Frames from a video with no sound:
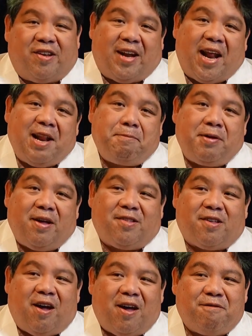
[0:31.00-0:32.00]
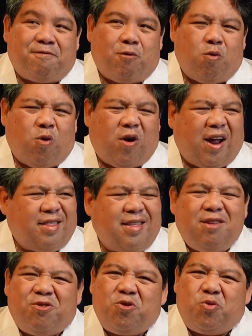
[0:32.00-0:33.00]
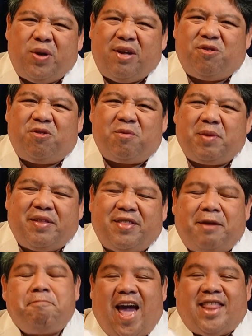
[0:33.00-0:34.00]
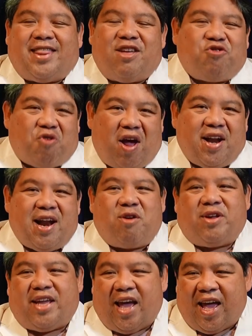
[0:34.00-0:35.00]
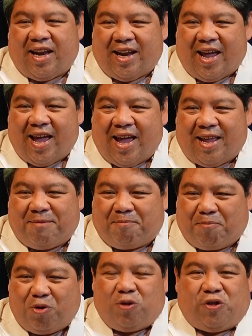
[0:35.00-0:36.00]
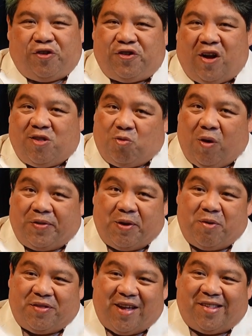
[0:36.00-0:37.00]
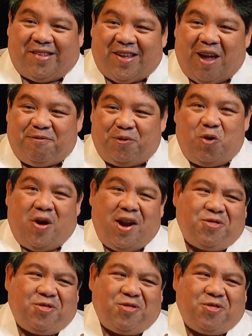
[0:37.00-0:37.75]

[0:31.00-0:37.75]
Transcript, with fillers: it at 80 psi for I think two weeks or something like that, and then dried it out again and pulled the shots while they were on the SCA floor. And I